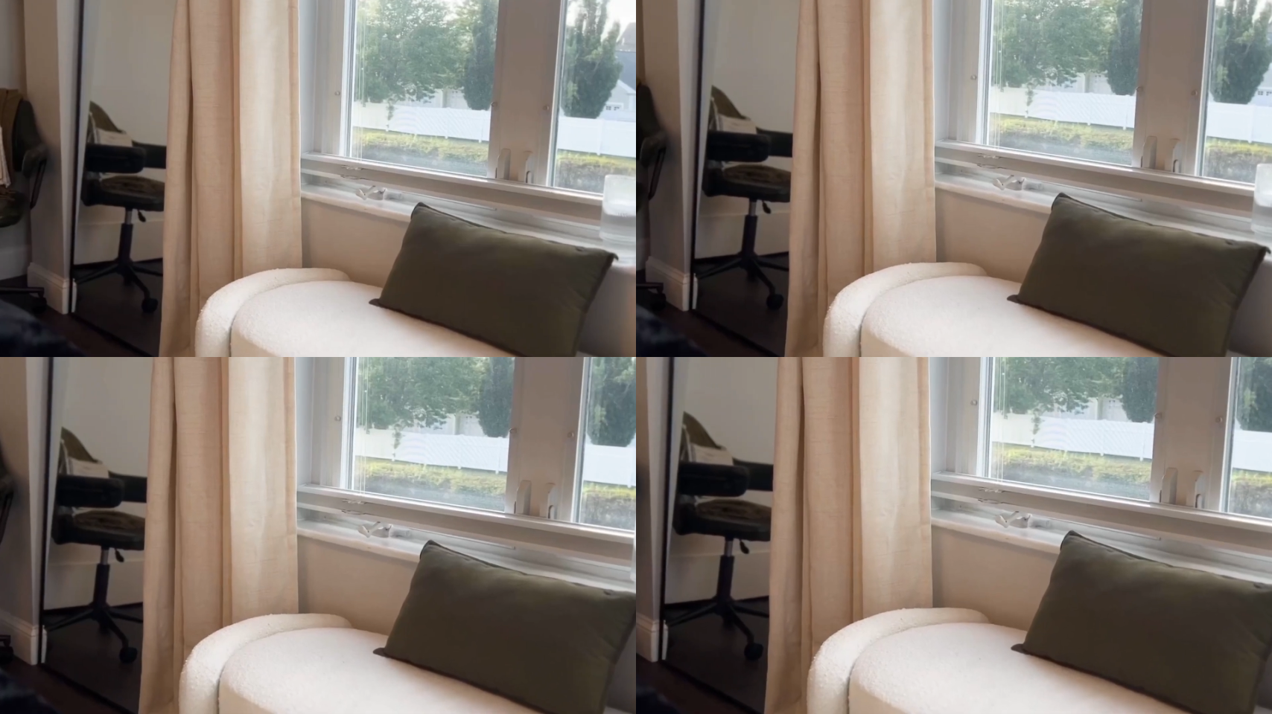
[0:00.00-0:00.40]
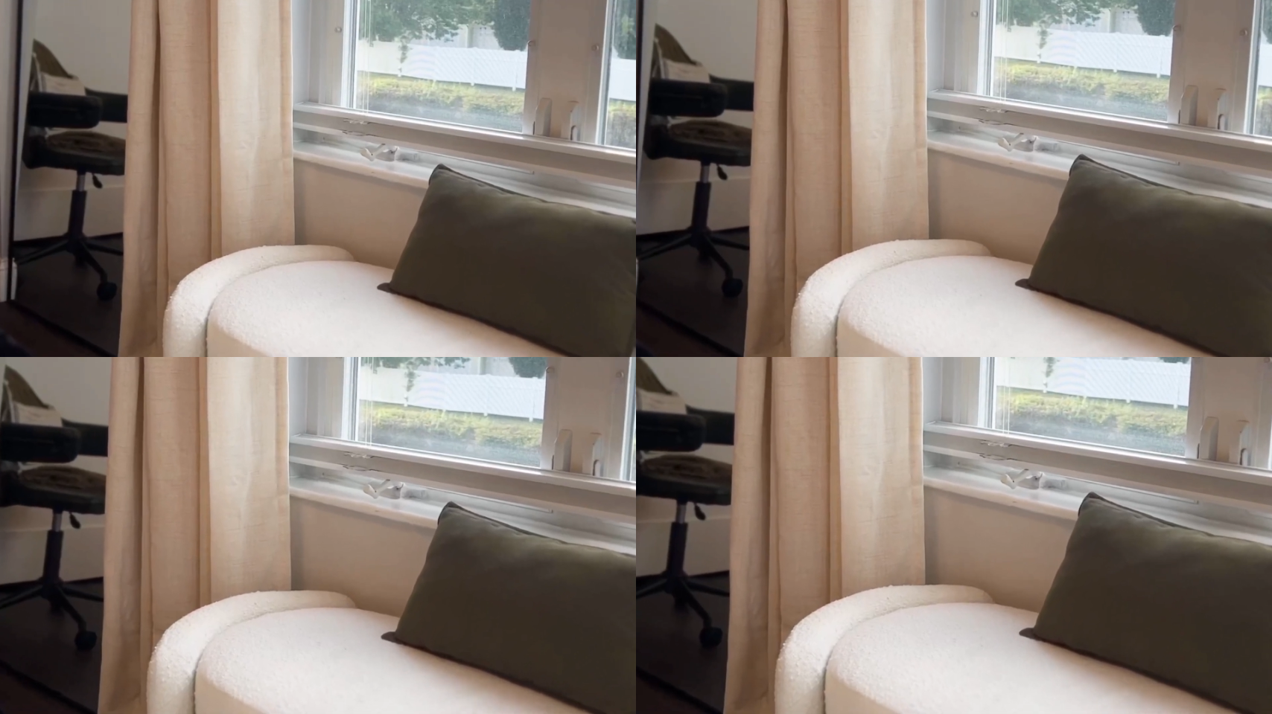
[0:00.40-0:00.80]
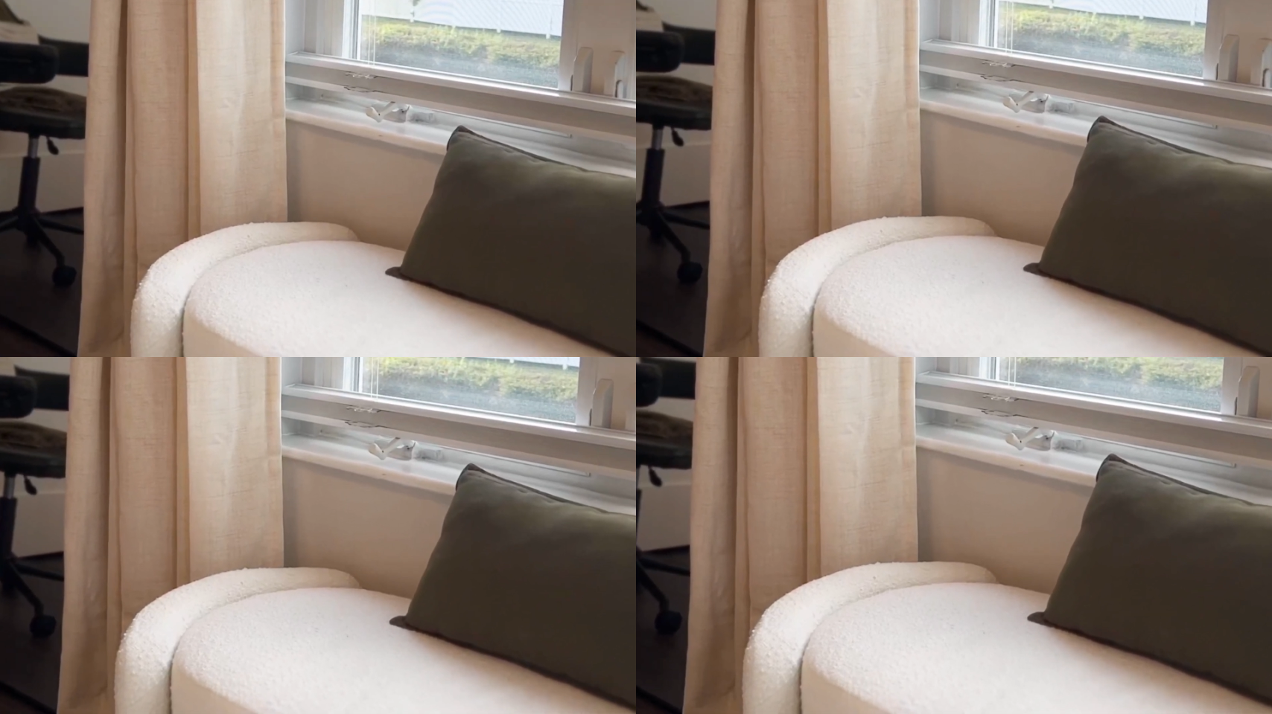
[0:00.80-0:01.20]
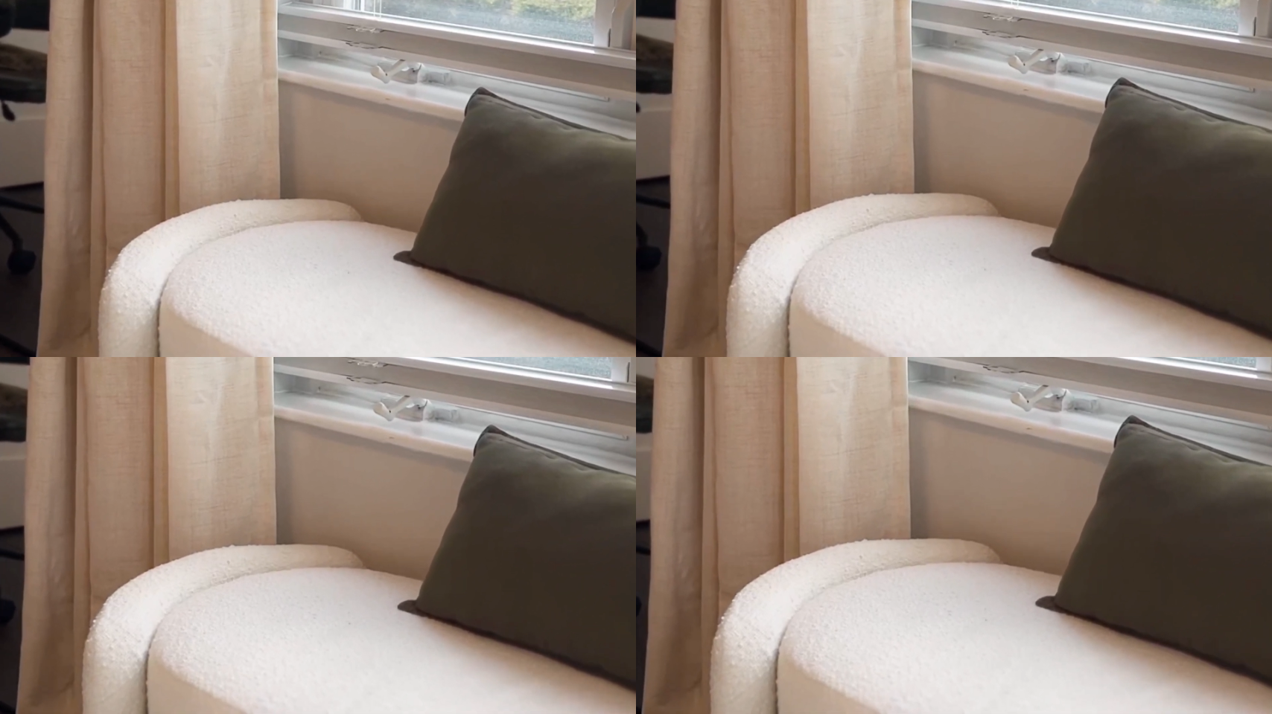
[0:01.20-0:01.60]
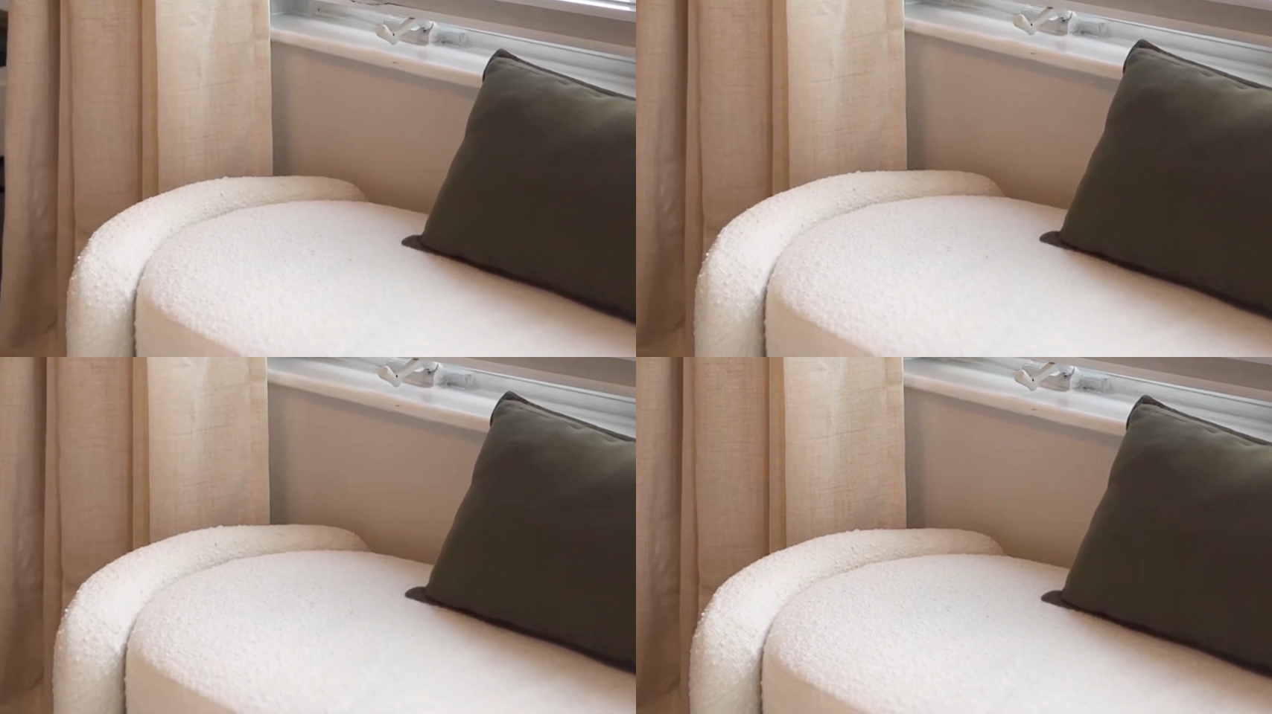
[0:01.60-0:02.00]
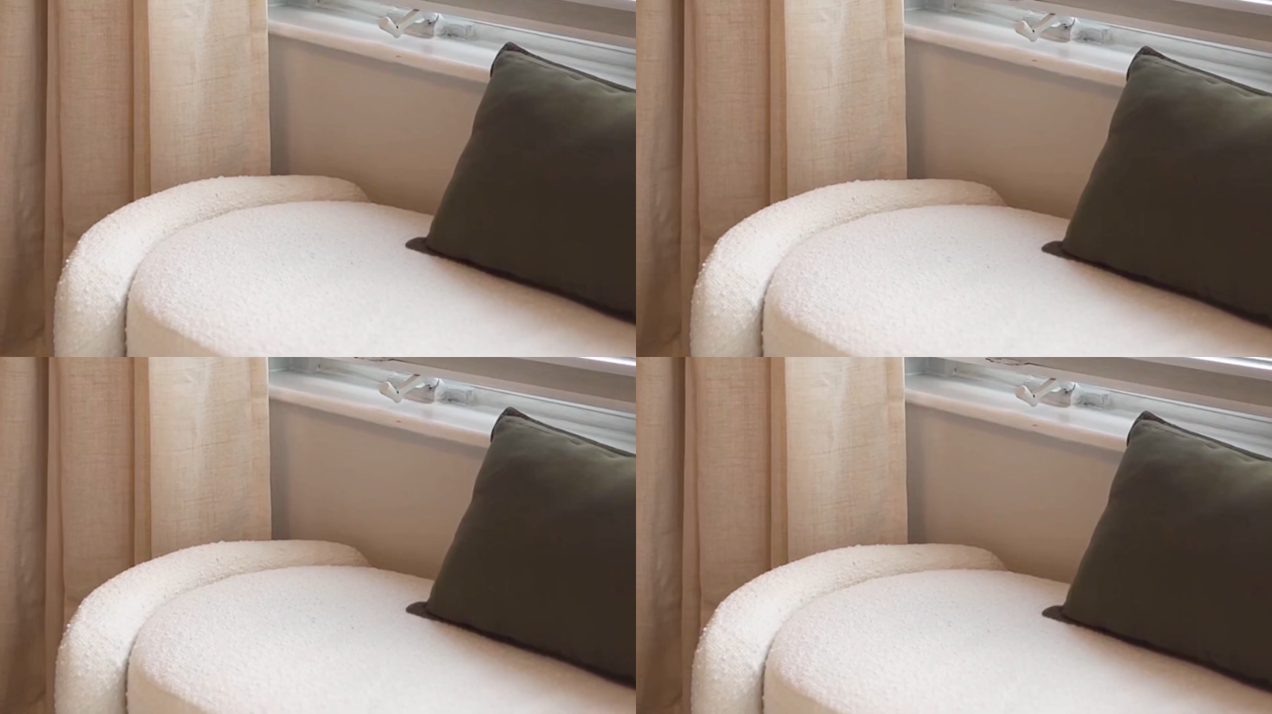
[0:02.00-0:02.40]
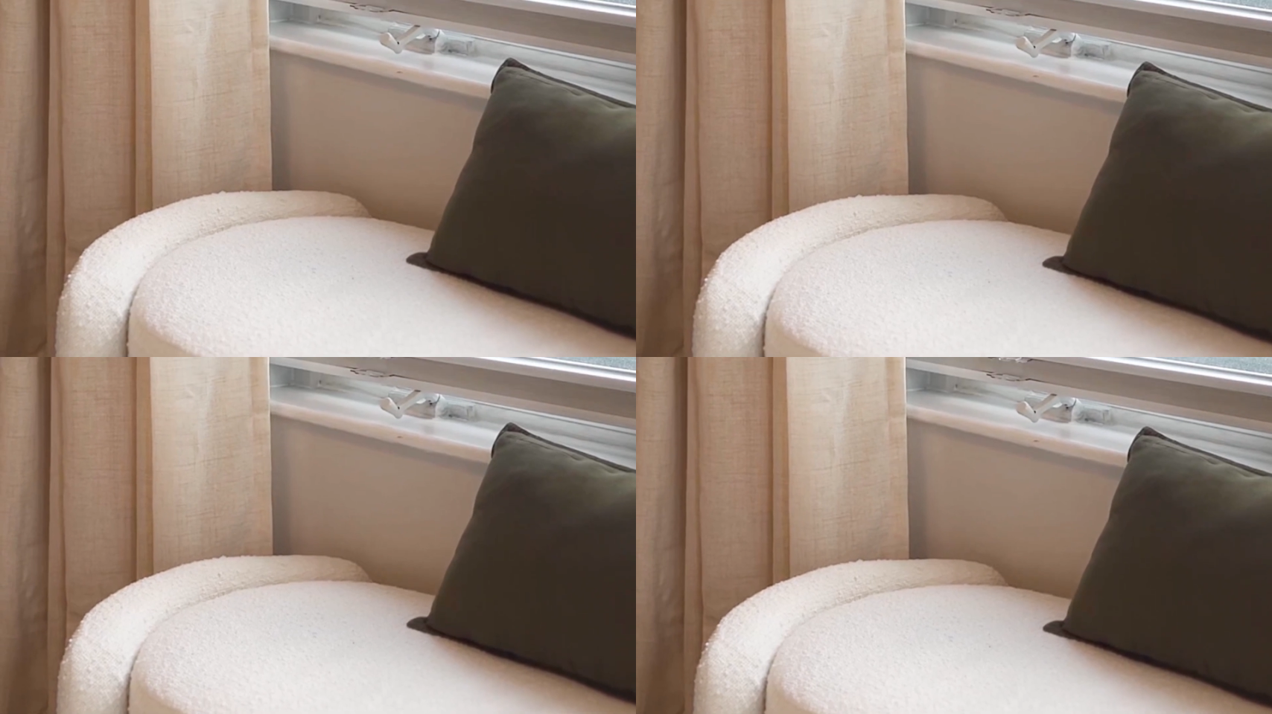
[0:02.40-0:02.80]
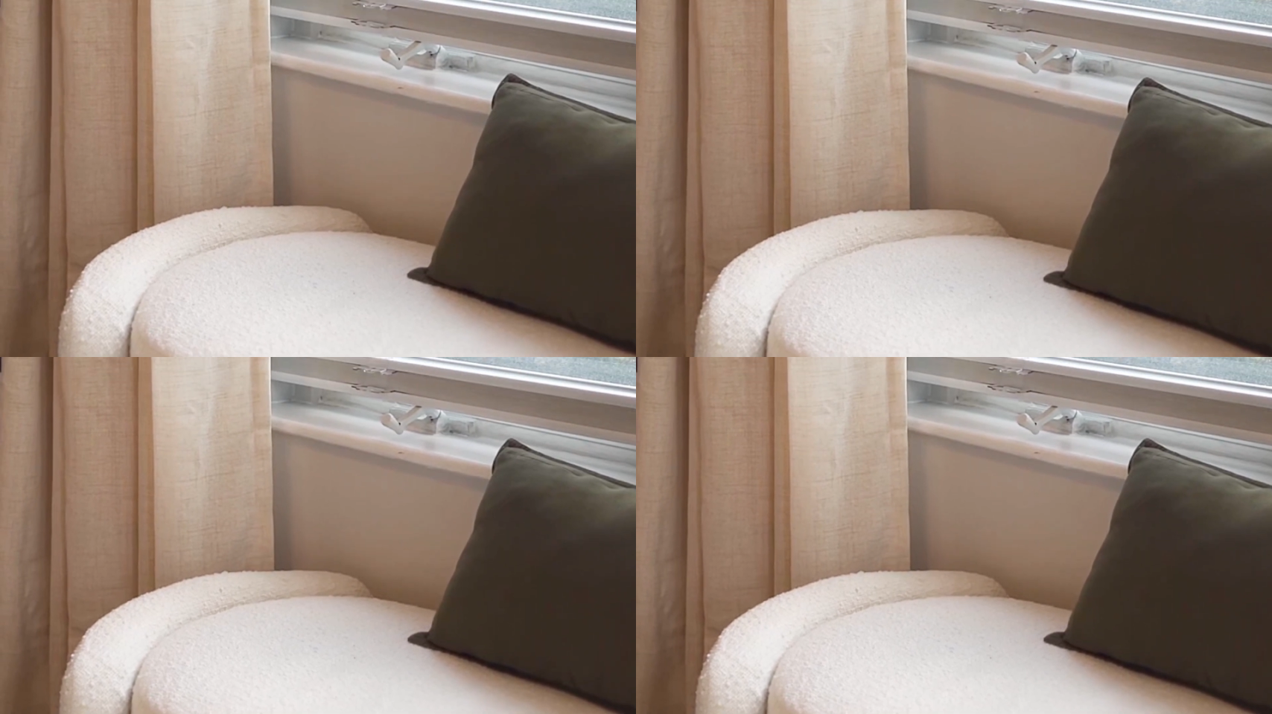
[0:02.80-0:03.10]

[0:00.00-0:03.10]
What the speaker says: Nobody's mouth can be seen.